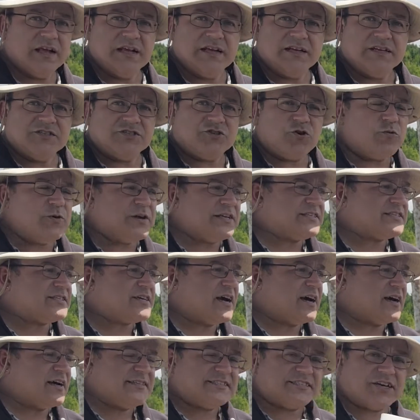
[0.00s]
So it's
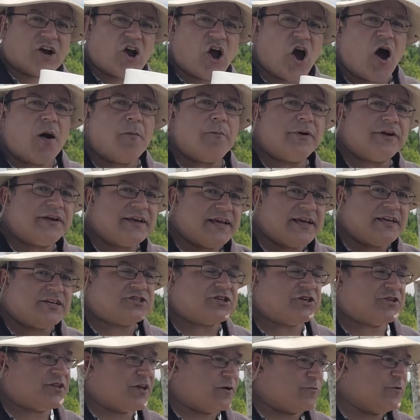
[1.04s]
a
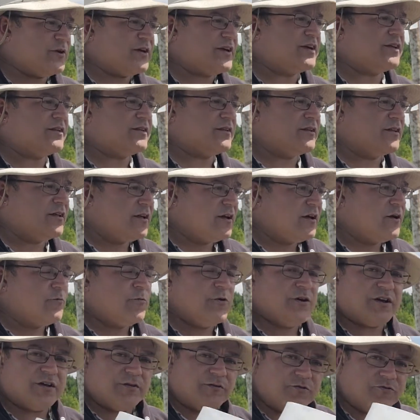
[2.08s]
combination that we
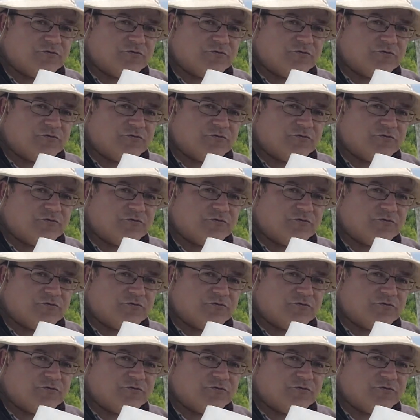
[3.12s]
can